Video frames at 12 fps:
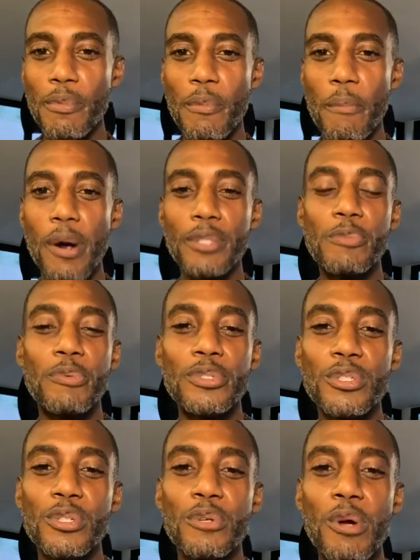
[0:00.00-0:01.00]
multiple
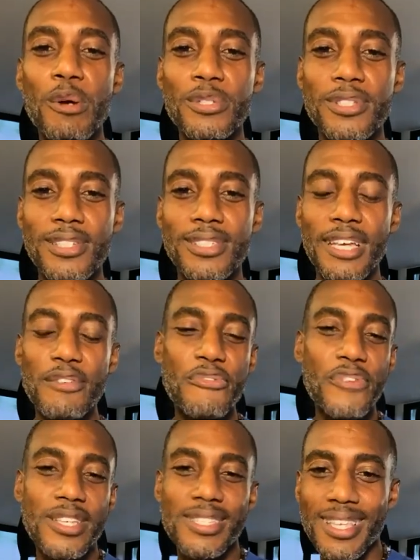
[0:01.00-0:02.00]
sclerosis, like
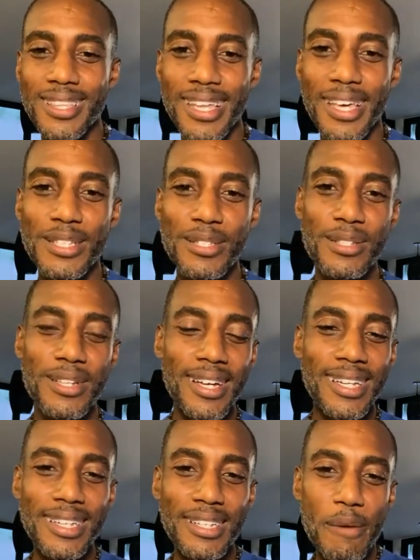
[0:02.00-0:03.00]
fixing things,
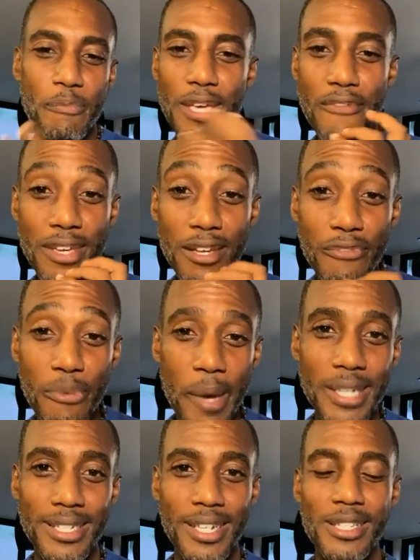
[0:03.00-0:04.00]
giving
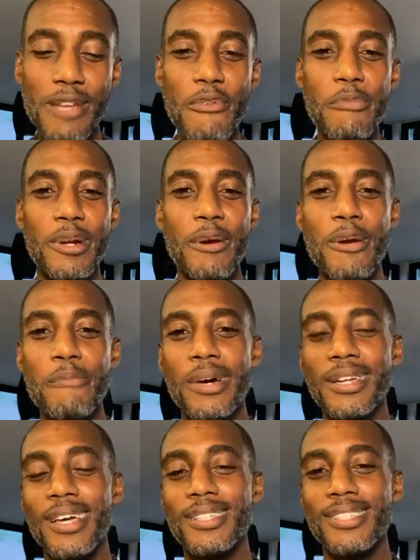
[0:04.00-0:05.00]
information that's never been heard. My
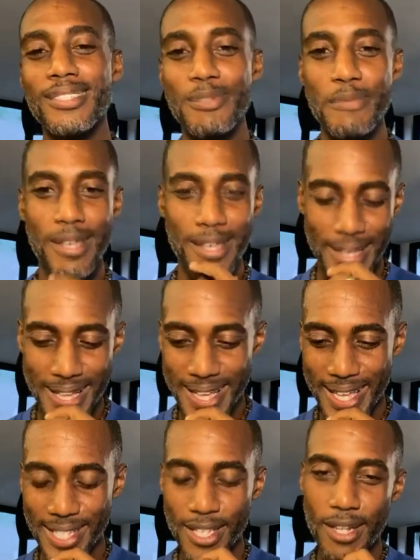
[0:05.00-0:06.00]
dad says to me,
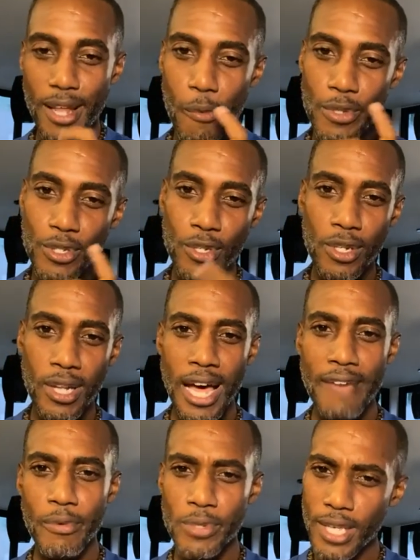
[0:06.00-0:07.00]
"Son, that was a good
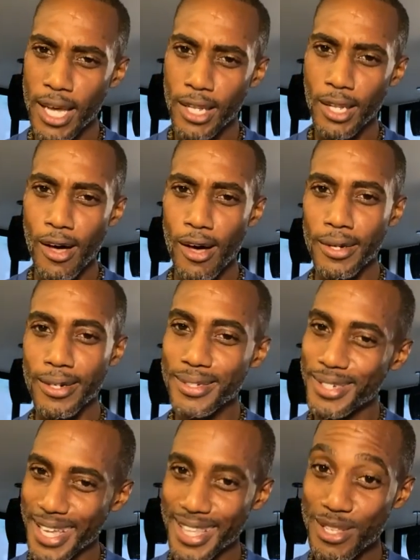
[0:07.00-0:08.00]
live. It was kind of long,
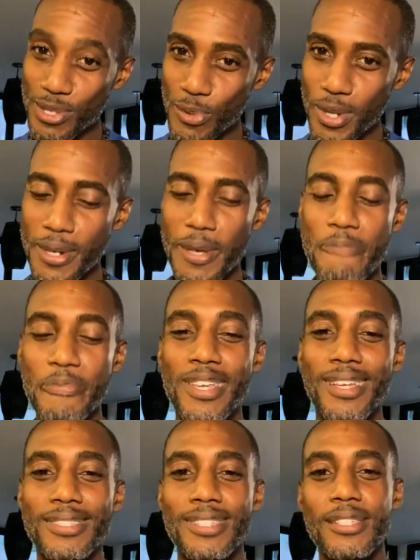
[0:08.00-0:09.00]
like this one."
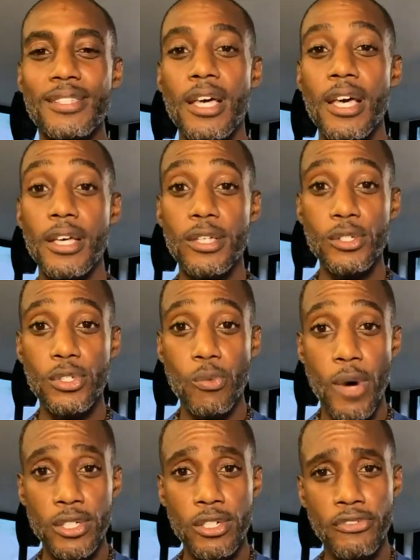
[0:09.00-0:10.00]
He says, "You should
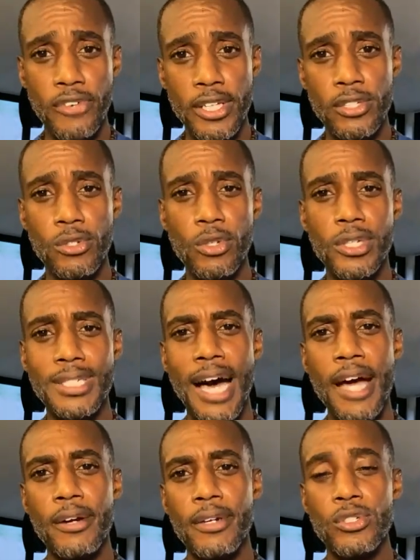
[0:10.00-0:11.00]
wash your face. You look
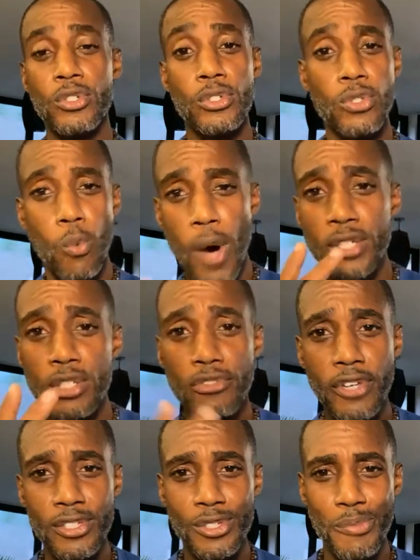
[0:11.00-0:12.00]
tired. It's good to wash your
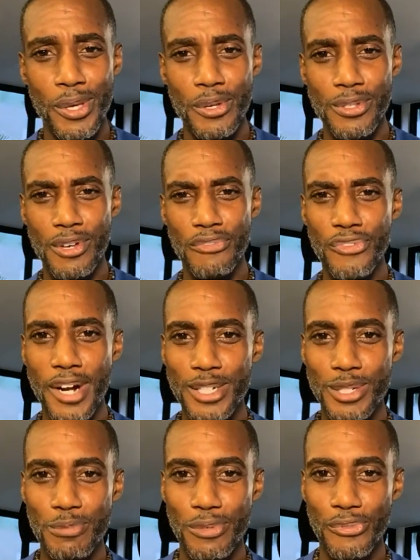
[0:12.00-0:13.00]
face to make yourself fresh
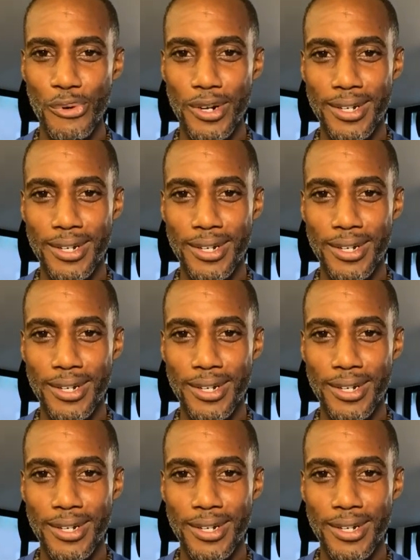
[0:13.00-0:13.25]
before."